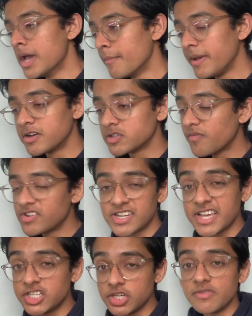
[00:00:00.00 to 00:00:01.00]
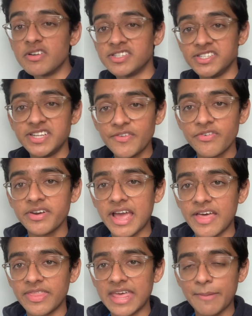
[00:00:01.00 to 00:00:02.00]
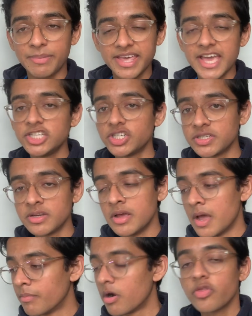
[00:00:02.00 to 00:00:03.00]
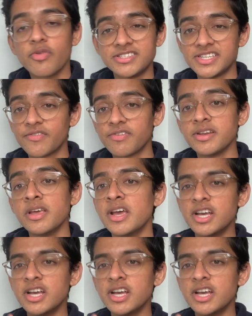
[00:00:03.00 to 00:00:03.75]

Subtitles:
because obviously each university is different and the application pathway is different,